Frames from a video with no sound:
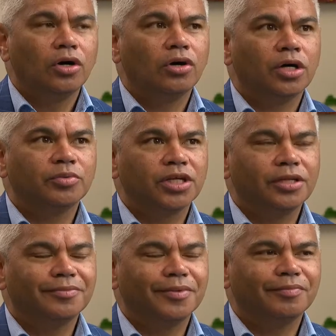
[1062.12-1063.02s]
All right.
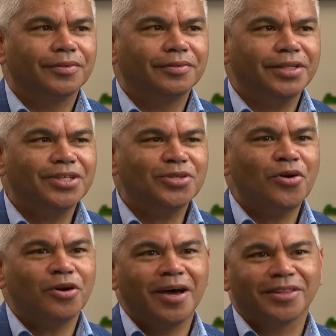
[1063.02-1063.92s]
So let's
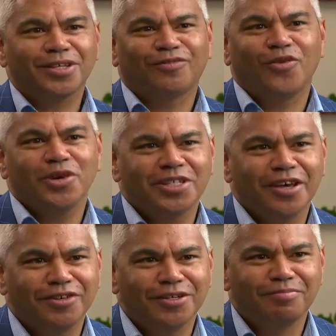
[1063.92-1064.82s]
talk about there's
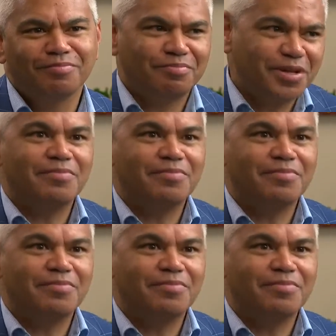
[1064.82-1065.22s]
47 peak